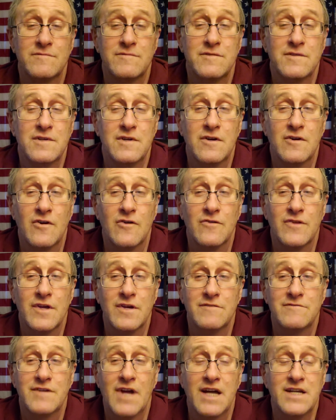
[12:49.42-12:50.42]
the
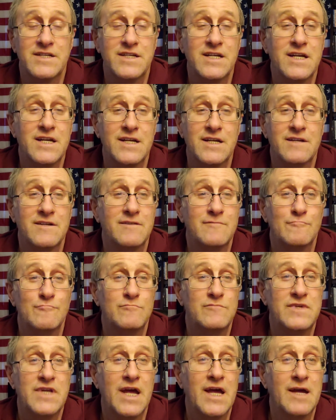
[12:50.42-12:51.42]

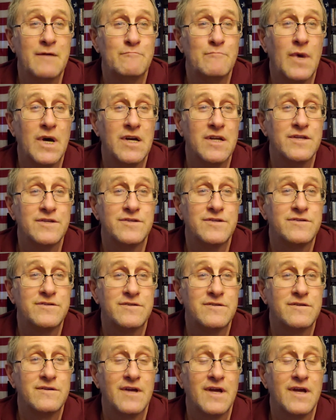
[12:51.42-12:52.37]
19-day months